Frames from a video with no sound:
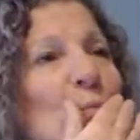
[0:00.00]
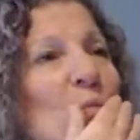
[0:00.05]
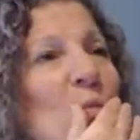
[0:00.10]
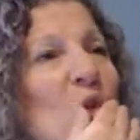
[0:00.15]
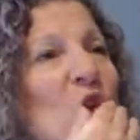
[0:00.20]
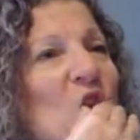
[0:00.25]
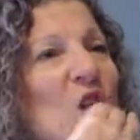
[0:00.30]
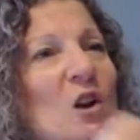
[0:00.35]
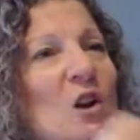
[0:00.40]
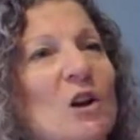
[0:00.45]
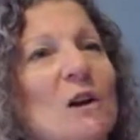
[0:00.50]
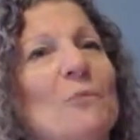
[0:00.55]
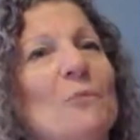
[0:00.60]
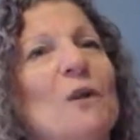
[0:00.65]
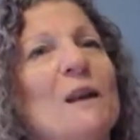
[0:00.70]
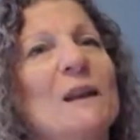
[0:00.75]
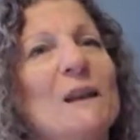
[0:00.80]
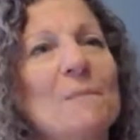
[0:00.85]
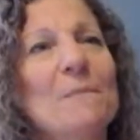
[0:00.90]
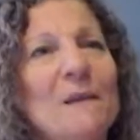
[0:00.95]
you know, I'm
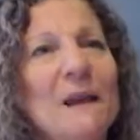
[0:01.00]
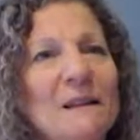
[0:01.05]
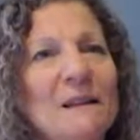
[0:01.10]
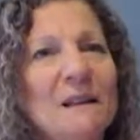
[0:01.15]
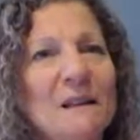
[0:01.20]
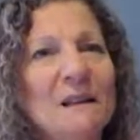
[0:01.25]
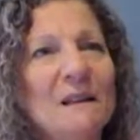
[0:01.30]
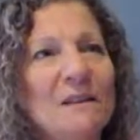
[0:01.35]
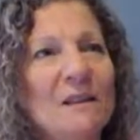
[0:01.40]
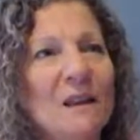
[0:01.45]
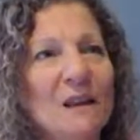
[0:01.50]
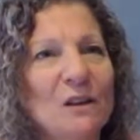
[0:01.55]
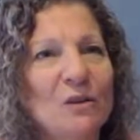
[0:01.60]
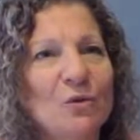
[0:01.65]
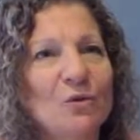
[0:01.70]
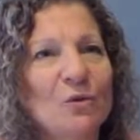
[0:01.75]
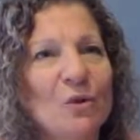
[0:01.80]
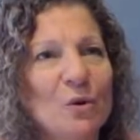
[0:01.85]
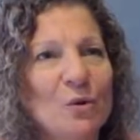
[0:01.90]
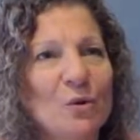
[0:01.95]
recommending that
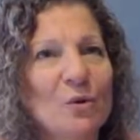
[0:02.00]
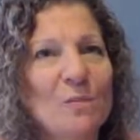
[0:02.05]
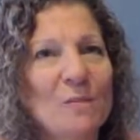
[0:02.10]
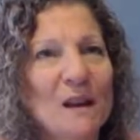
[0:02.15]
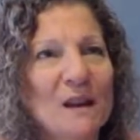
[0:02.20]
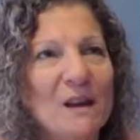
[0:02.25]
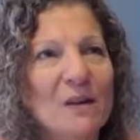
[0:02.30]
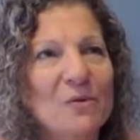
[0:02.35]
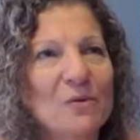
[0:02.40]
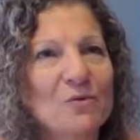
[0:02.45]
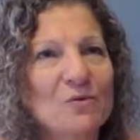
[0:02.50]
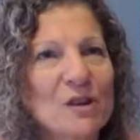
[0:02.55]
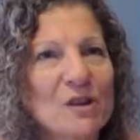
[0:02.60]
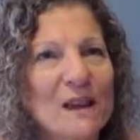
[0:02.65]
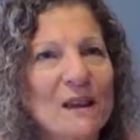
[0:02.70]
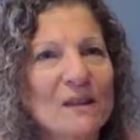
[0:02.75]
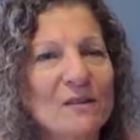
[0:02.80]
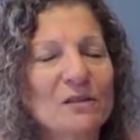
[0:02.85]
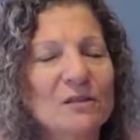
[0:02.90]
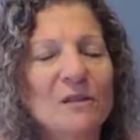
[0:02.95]
you go to my other
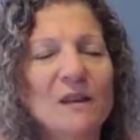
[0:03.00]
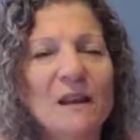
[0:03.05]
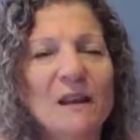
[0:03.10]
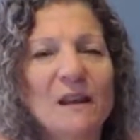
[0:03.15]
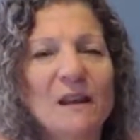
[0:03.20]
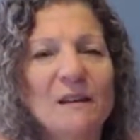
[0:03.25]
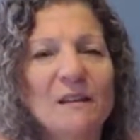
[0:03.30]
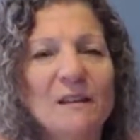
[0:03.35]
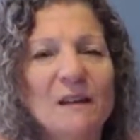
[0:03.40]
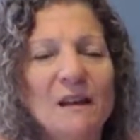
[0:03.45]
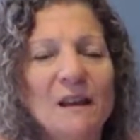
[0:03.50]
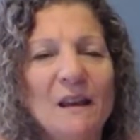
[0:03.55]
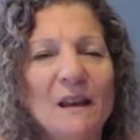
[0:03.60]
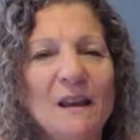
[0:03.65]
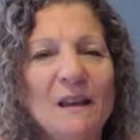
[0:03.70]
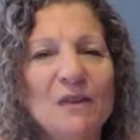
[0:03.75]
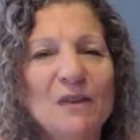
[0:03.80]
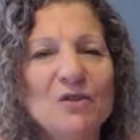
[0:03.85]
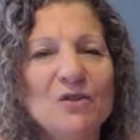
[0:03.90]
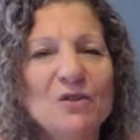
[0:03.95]
channel
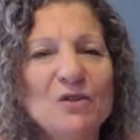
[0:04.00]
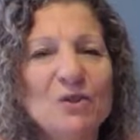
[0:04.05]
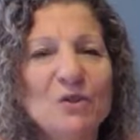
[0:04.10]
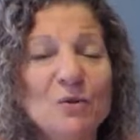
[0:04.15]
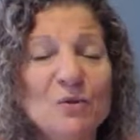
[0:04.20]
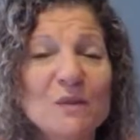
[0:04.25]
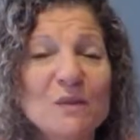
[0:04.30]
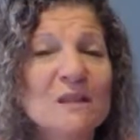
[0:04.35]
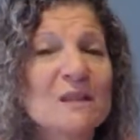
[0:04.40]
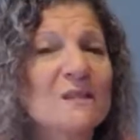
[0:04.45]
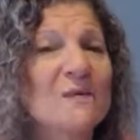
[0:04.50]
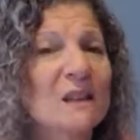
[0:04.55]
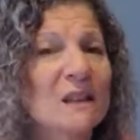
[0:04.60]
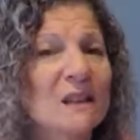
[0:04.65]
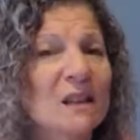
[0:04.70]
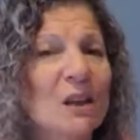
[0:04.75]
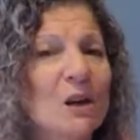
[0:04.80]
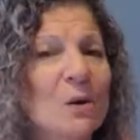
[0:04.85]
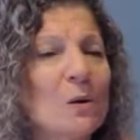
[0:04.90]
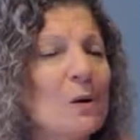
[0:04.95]
and do this
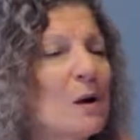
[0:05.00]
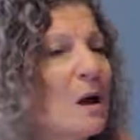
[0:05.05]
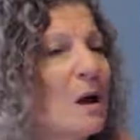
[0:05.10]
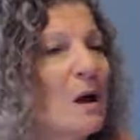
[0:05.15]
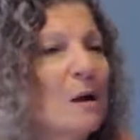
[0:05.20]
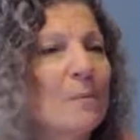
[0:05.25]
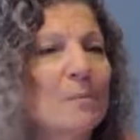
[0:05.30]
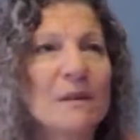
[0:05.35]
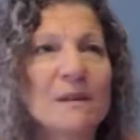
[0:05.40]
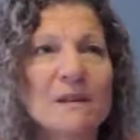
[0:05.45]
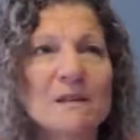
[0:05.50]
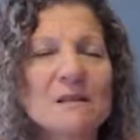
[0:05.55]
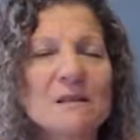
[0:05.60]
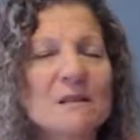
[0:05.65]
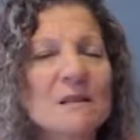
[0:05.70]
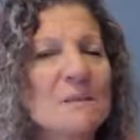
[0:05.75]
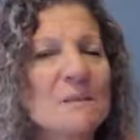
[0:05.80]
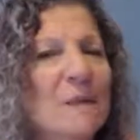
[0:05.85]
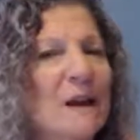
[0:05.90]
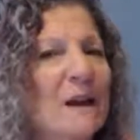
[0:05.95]
video, but this
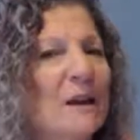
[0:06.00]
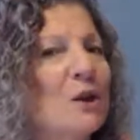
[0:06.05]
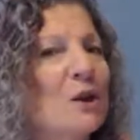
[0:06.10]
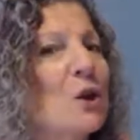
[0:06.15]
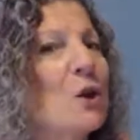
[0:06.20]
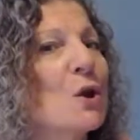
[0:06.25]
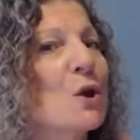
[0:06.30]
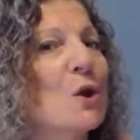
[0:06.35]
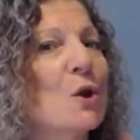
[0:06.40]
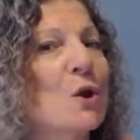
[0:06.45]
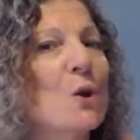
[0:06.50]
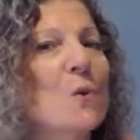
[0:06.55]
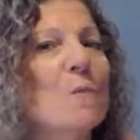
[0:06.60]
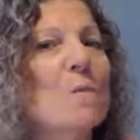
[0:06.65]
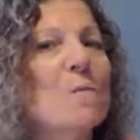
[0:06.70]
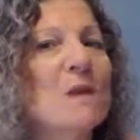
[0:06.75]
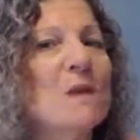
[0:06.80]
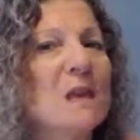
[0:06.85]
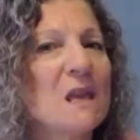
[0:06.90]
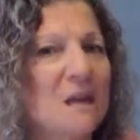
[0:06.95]
is by no
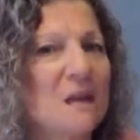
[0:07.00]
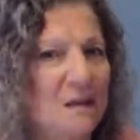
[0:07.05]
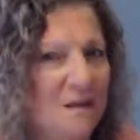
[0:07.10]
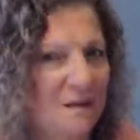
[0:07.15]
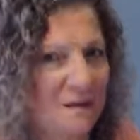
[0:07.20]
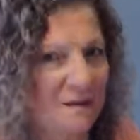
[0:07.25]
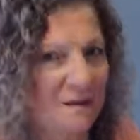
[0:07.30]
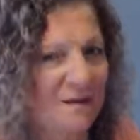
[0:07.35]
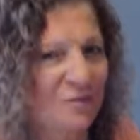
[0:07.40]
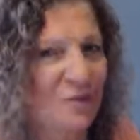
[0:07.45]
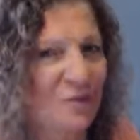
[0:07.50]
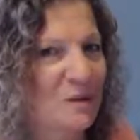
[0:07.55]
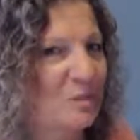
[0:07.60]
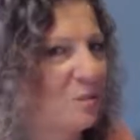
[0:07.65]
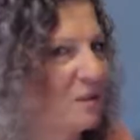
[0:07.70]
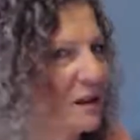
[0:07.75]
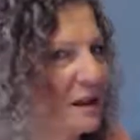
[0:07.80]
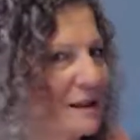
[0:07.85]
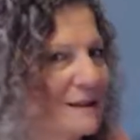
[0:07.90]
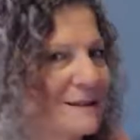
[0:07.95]
means
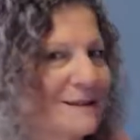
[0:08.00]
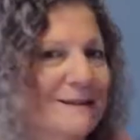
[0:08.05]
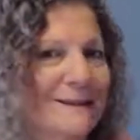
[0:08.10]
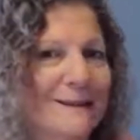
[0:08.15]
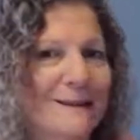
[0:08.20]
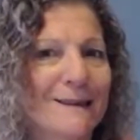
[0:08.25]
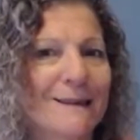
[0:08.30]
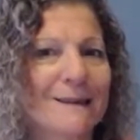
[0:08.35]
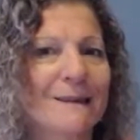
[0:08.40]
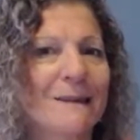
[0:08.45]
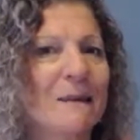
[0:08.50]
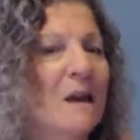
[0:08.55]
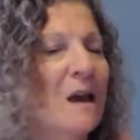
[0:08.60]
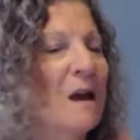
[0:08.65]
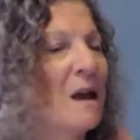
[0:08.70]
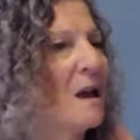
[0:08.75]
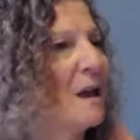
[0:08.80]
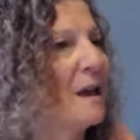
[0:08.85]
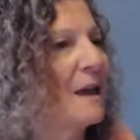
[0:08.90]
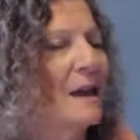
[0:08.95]
replacing
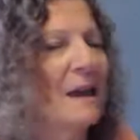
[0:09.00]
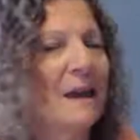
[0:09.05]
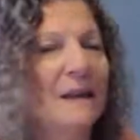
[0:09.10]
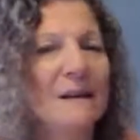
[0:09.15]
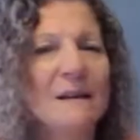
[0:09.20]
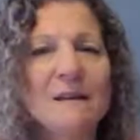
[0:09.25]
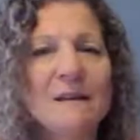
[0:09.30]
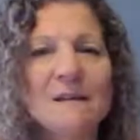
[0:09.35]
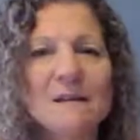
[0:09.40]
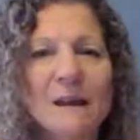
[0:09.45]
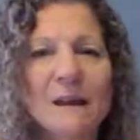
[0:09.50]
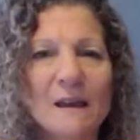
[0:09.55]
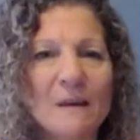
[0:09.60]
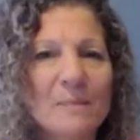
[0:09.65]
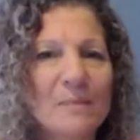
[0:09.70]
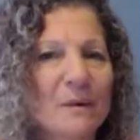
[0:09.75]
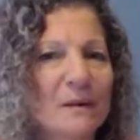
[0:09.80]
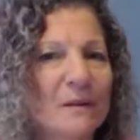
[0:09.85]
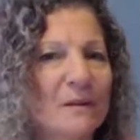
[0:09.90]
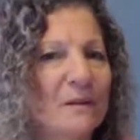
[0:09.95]
any
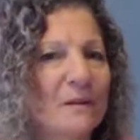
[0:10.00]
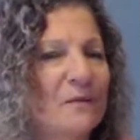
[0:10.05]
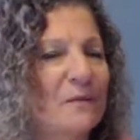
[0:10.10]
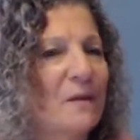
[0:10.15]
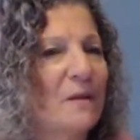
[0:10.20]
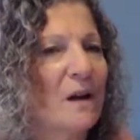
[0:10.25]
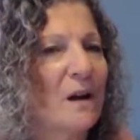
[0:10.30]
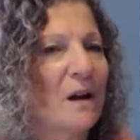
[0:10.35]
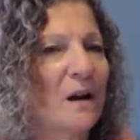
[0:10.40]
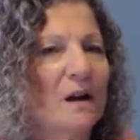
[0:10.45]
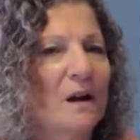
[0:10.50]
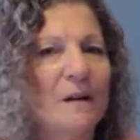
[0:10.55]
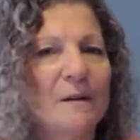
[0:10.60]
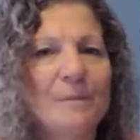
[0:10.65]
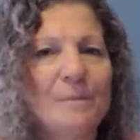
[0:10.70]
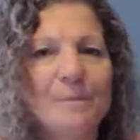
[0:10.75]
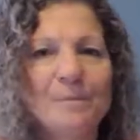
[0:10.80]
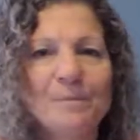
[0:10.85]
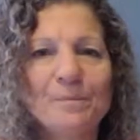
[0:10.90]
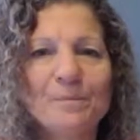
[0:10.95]
type of
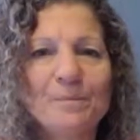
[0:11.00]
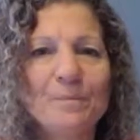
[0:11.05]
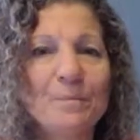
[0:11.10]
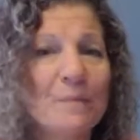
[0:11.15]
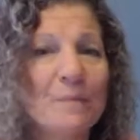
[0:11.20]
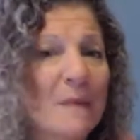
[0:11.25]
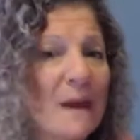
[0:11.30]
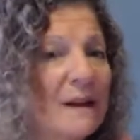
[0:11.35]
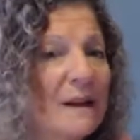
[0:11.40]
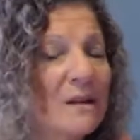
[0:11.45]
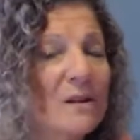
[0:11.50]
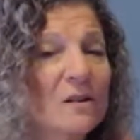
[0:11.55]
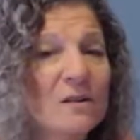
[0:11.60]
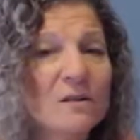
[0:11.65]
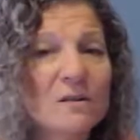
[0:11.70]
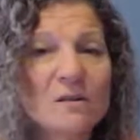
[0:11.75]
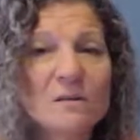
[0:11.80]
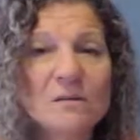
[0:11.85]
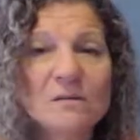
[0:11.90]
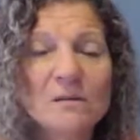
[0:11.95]

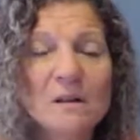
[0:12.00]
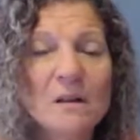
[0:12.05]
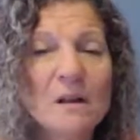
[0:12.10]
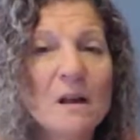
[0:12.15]
medical